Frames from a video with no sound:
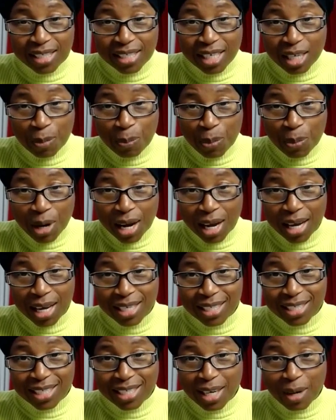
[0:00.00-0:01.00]
deeper,
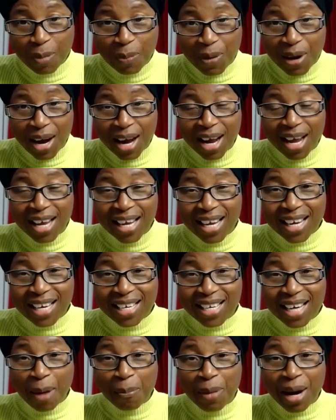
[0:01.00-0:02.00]
deeper
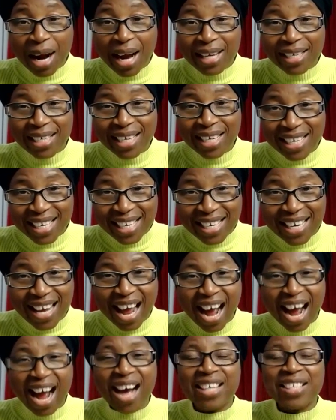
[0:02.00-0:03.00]
in her mind, in
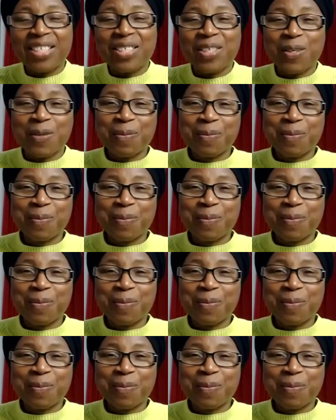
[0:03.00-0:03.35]
her heart.